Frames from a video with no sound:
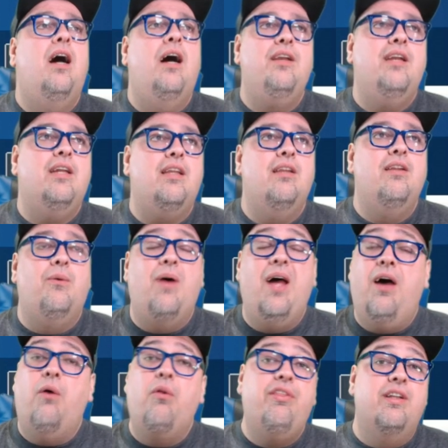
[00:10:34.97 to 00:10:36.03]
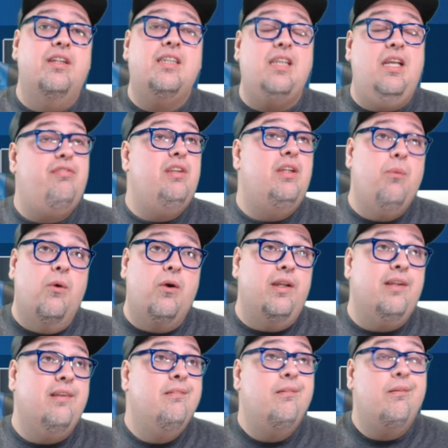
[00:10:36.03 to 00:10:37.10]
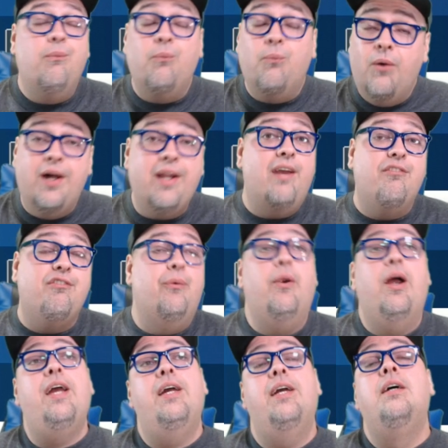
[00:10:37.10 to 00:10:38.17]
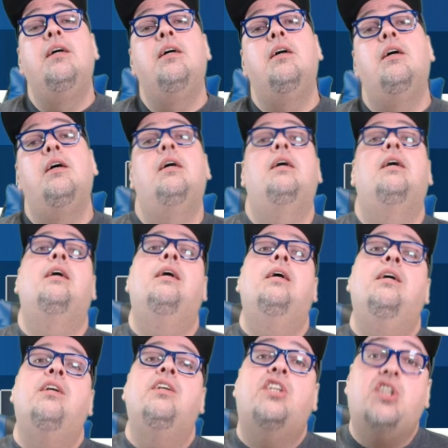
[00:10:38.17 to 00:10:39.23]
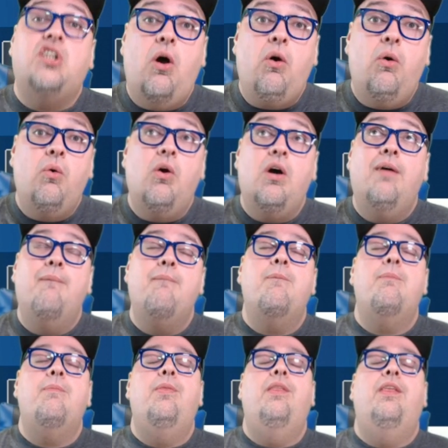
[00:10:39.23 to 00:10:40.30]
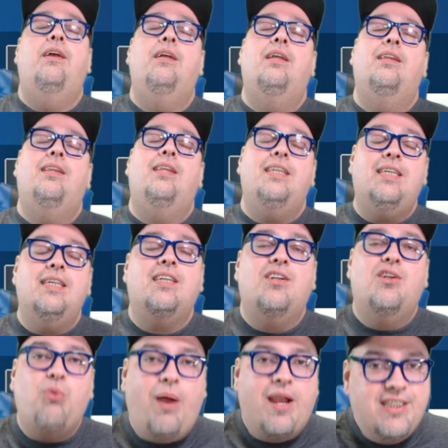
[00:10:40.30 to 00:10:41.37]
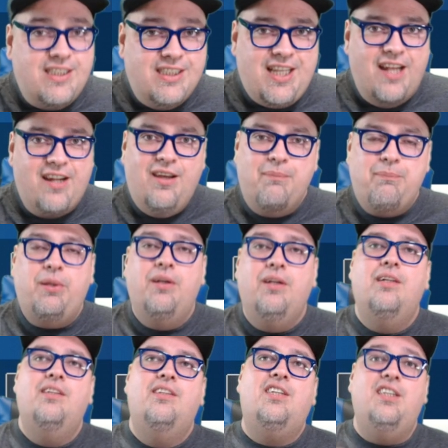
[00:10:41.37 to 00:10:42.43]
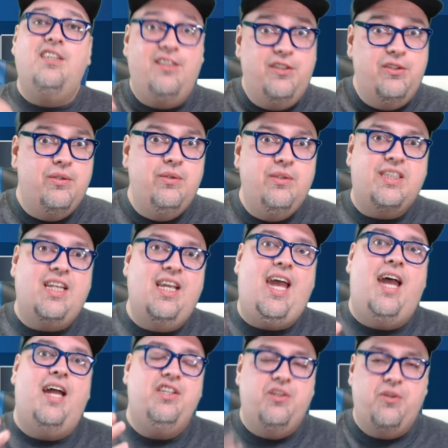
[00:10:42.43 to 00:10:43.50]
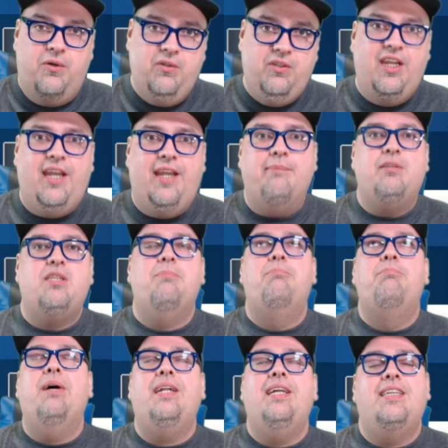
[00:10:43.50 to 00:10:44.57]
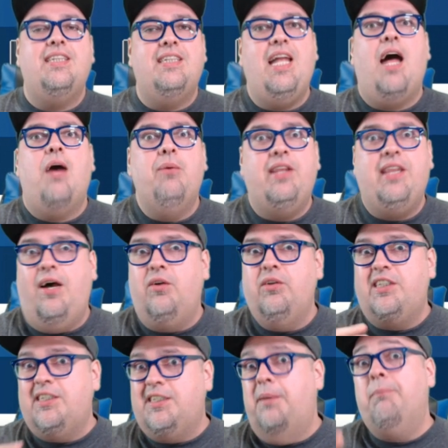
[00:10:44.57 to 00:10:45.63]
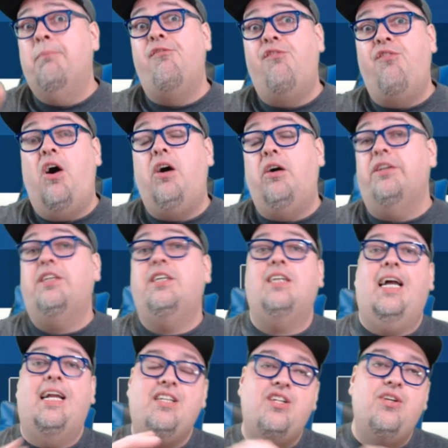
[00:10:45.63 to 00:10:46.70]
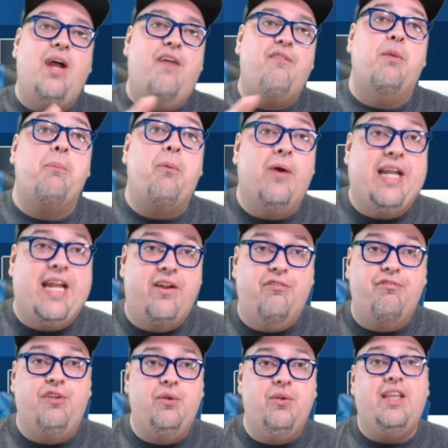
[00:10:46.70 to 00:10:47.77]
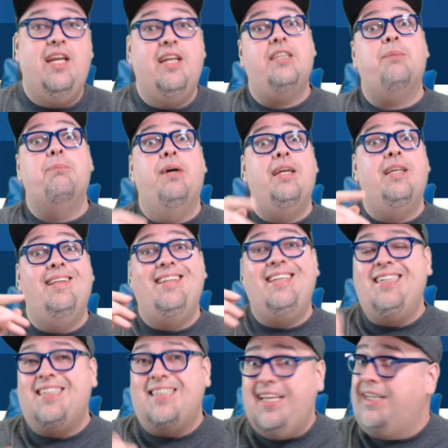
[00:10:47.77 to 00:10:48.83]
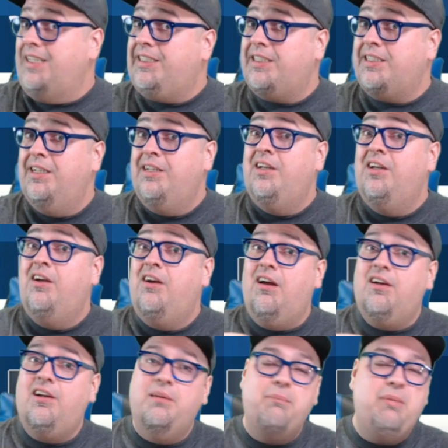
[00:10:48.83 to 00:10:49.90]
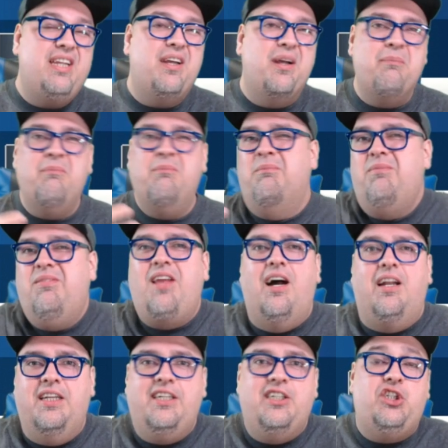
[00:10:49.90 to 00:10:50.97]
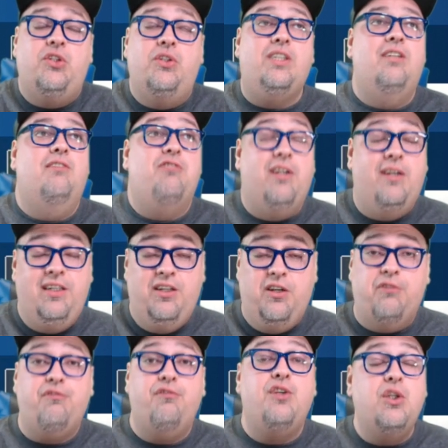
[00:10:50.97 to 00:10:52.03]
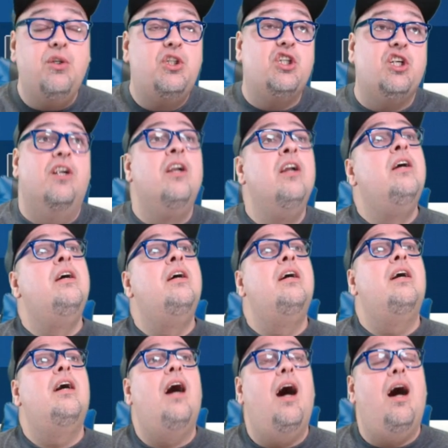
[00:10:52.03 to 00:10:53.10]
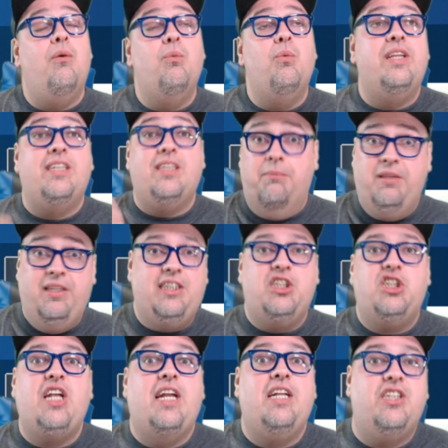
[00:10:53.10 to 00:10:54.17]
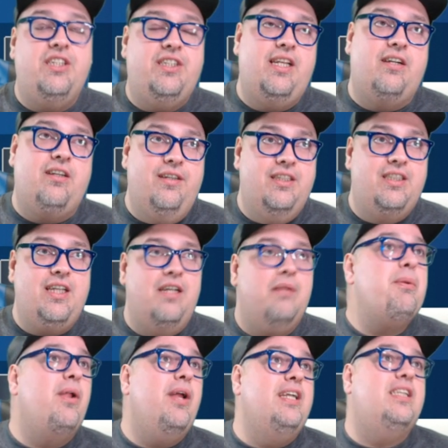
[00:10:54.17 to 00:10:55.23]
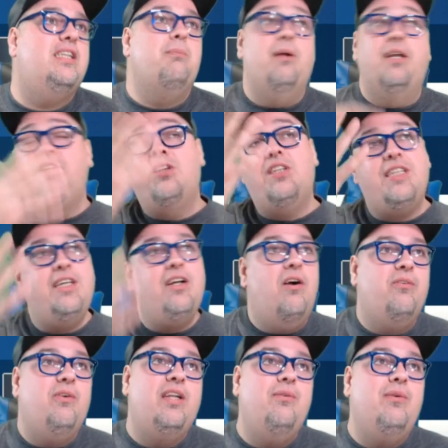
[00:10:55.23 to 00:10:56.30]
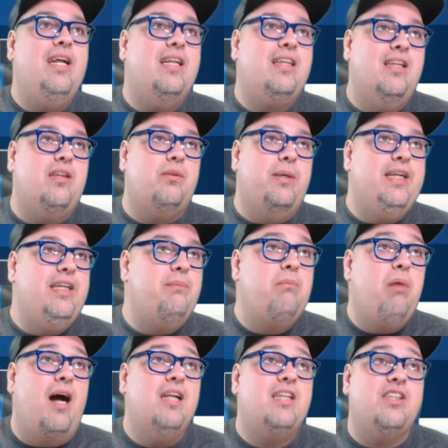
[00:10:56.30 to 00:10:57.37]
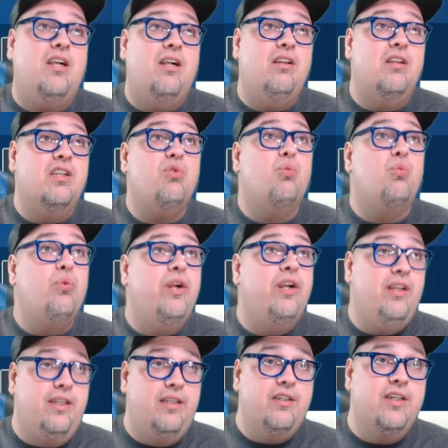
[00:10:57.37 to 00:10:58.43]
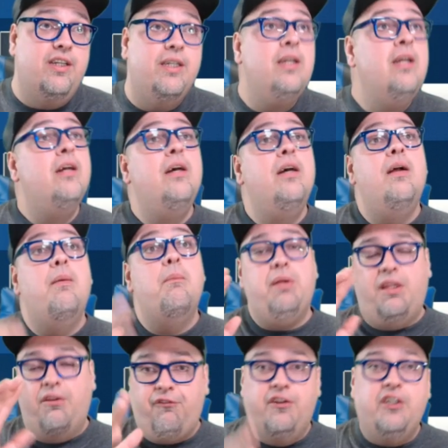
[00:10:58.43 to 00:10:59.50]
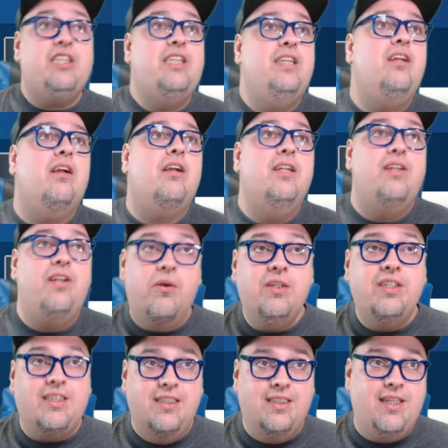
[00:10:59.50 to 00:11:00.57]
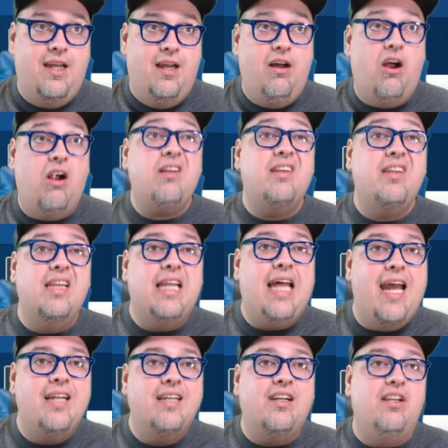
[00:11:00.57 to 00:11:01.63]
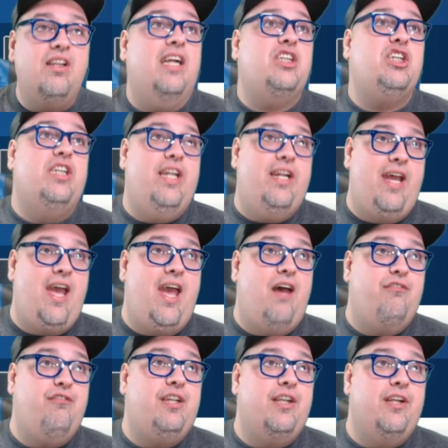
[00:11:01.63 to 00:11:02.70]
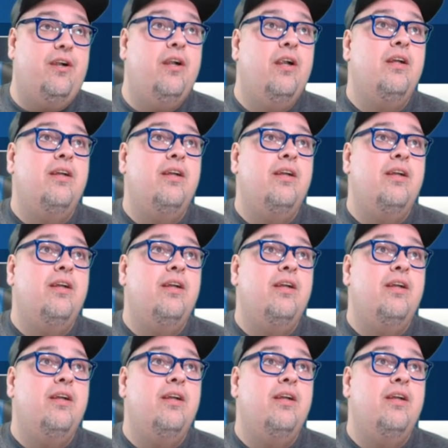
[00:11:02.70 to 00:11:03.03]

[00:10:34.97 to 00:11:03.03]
You get the little health and safety warning, whatever, right? So this is a great setup to use to add your own games, but it's not without some faults. I do have to point out a few things, but these things are going to become non-issues in the very near future with some of these changes that are going to take place. But you see already we got the 3D box art, looks really good. But the first thing you're going to notice is Arc the Lad collection that I have here.